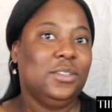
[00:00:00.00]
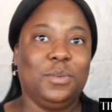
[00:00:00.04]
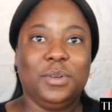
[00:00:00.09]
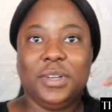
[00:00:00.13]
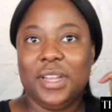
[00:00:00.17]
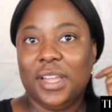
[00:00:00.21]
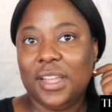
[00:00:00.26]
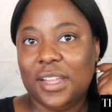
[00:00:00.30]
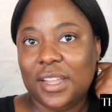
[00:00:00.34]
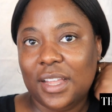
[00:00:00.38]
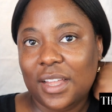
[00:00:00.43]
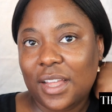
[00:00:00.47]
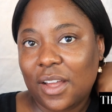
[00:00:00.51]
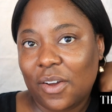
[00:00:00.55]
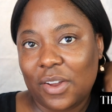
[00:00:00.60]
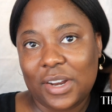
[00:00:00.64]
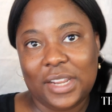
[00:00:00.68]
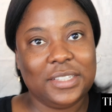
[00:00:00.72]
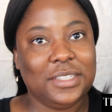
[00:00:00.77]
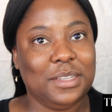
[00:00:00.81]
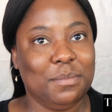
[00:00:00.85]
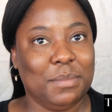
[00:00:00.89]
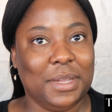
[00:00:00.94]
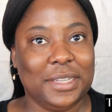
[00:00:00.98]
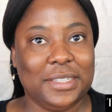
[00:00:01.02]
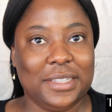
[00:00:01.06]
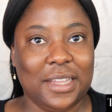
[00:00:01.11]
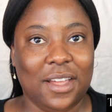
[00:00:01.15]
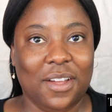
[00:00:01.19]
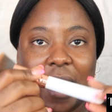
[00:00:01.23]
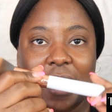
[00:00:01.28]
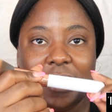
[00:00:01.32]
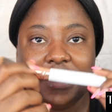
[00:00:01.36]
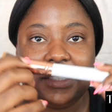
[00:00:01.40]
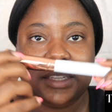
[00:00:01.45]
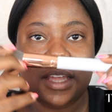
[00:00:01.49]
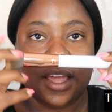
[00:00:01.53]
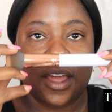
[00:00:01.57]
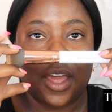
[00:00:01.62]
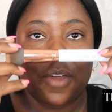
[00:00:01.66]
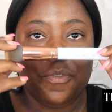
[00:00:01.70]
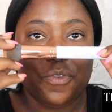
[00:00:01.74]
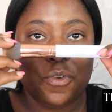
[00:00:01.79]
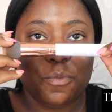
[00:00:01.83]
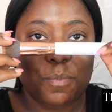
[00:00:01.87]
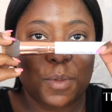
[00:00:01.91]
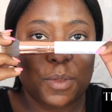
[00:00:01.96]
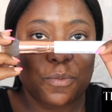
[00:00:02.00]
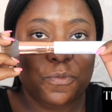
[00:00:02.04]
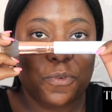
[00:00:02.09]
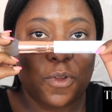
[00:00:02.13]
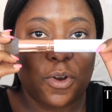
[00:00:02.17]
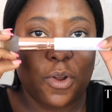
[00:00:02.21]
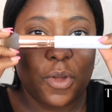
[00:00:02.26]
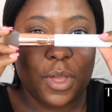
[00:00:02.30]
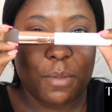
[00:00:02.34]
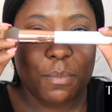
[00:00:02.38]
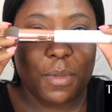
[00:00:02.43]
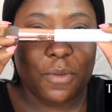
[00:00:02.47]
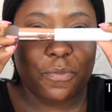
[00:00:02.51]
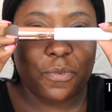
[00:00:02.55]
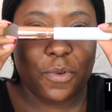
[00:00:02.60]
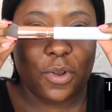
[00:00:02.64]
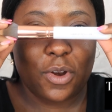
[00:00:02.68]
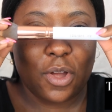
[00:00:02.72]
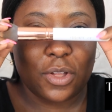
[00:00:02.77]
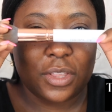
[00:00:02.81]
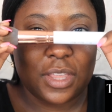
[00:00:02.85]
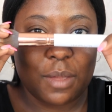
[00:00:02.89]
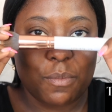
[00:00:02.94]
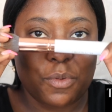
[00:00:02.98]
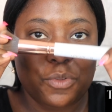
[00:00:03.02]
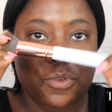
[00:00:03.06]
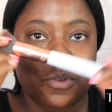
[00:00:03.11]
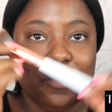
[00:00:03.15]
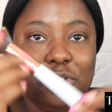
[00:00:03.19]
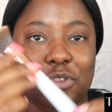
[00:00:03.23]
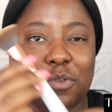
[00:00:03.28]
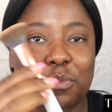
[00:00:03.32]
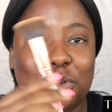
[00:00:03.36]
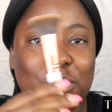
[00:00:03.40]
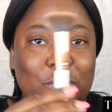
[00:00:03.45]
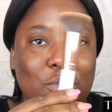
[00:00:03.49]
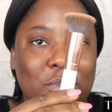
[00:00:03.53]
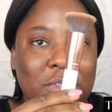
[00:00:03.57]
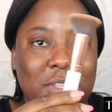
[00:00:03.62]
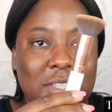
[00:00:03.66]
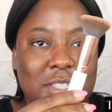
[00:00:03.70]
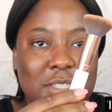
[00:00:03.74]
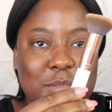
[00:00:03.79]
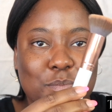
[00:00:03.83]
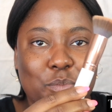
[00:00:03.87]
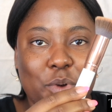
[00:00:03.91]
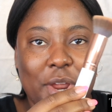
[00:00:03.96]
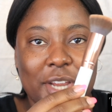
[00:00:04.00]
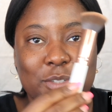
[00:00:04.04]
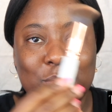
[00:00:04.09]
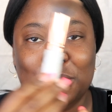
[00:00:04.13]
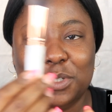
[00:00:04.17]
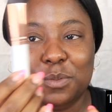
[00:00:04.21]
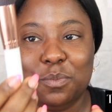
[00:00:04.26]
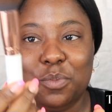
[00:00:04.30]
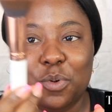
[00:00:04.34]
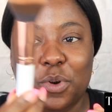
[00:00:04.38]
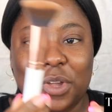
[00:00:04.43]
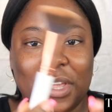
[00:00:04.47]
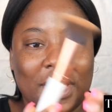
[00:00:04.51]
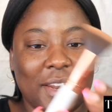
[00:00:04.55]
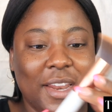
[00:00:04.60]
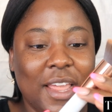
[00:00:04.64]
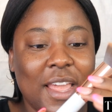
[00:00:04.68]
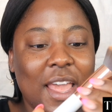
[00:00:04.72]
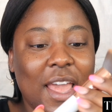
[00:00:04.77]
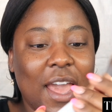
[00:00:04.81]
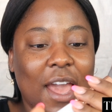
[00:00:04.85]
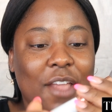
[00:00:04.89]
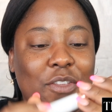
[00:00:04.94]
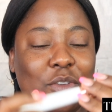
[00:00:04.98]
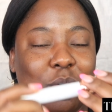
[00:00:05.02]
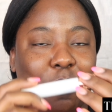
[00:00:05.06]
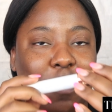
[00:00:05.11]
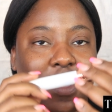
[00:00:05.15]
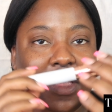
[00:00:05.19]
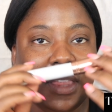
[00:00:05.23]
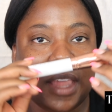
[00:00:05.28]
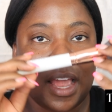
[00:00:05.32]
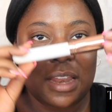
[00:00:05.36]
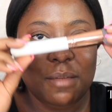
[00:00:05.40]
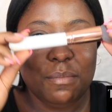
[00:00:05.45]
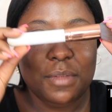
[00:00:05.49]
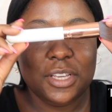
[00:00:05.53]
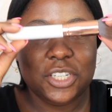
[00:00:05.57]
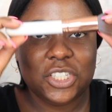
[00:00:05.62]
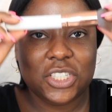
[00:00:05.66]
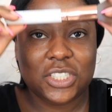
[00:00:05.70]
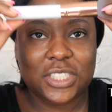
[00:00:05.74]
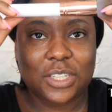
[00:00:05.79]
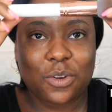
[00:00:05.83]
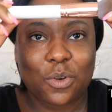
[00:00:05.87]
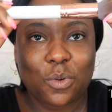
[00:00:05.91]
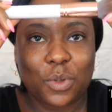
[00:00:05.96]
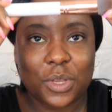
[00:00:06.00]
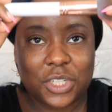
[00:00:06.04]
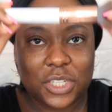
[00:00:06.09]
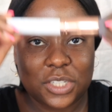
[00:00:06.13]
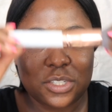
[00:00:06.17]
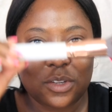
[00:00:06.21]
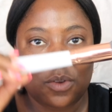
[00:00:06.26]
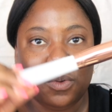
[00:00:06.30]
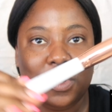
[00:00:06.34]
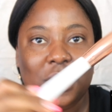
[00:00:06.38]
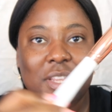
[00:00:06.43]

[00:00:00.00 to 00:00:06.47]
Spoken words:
I wanna see myself. Guys, if you've been following me for a long time on YouTube, you know this brush was broken and you've been telling me, just glue it.